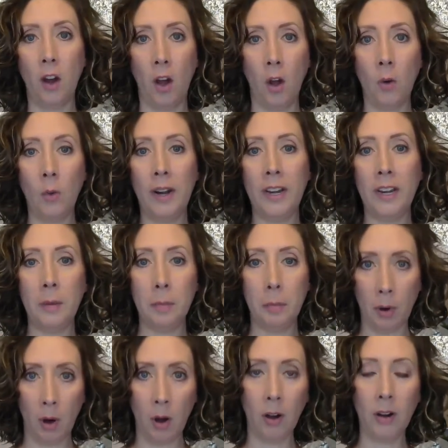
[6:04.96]
are already
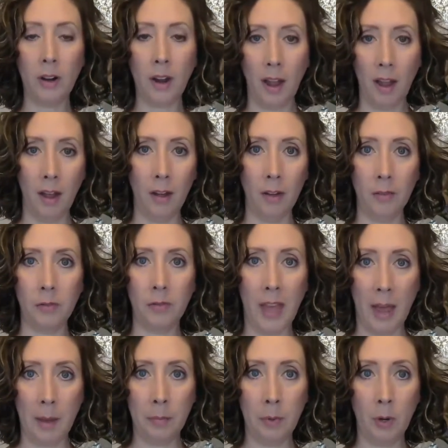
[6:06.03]
part of
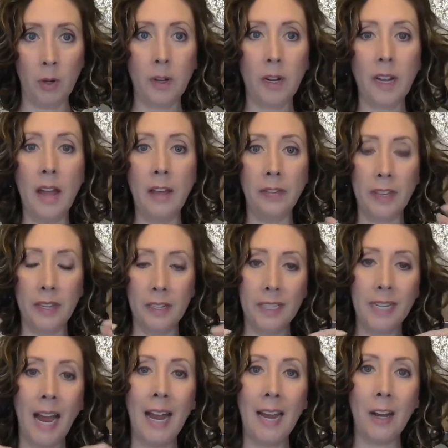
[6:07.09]
that book and the
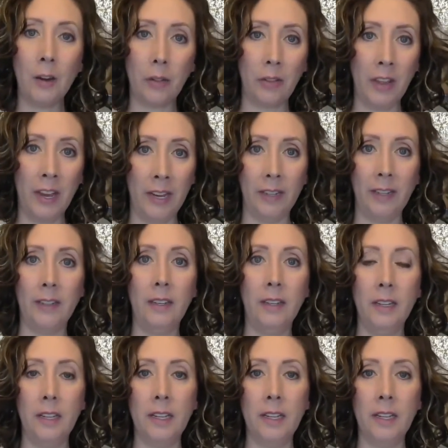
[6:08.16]
entire thing